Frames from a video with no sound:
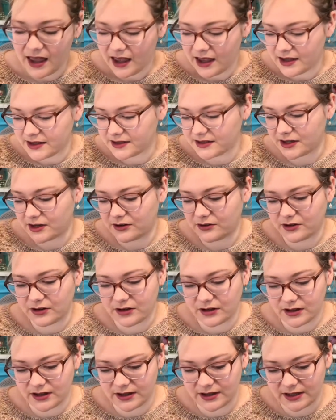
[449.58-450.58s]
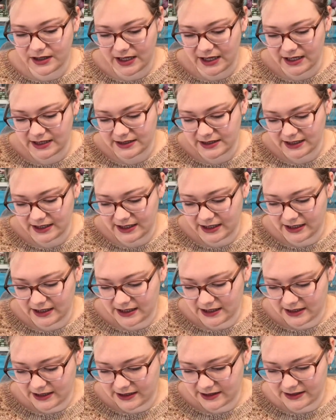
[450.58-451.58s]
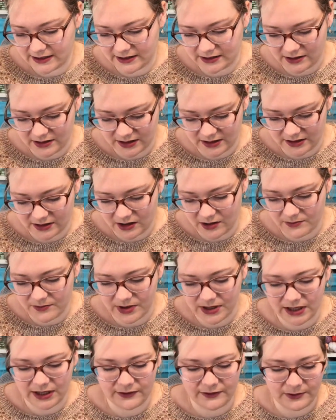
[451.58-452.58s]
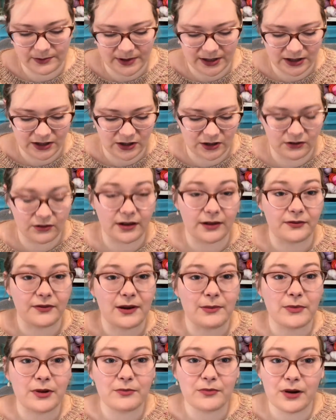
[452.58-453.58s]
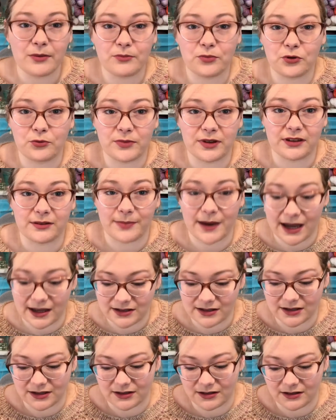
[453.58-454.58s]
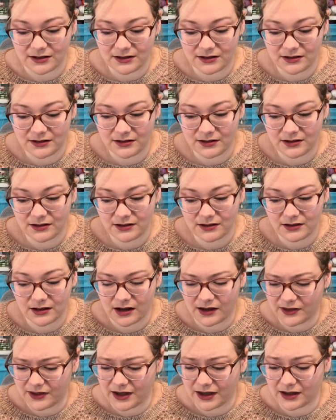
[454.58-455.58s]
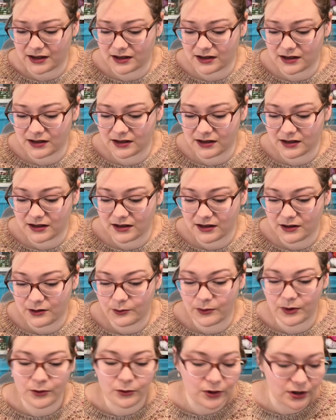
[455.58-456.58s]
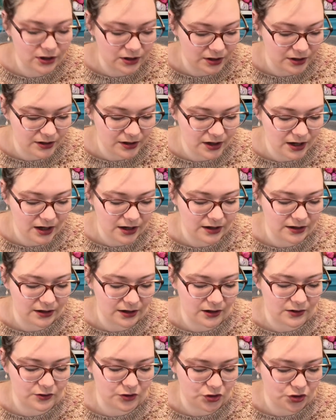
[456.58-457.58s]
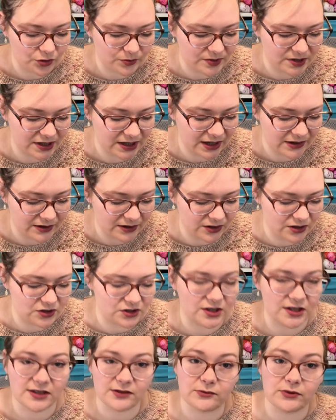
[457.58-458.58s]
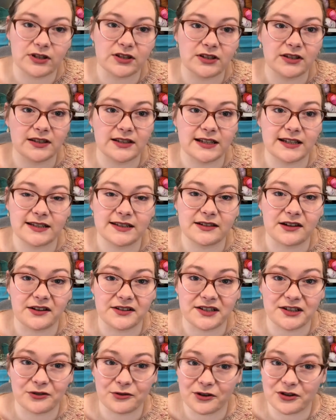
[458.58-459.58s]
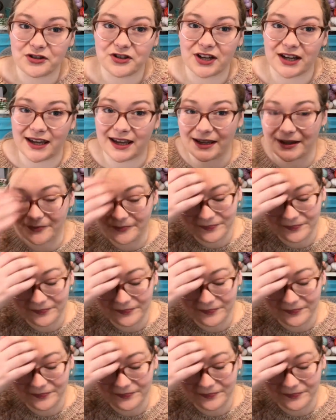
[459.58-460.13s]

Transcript: So it is this unbelievably cute. In fact, my mum bought me the pattern, I think. We were in a yarn shop together because she's recently started crocheting